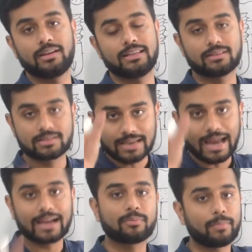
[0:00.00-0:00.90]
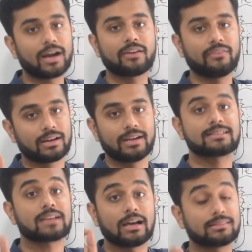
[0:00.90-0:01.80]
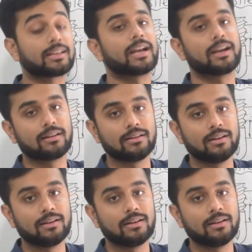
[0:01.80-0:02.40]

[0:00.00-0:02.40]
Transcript: in the shank part where it is unthreaded,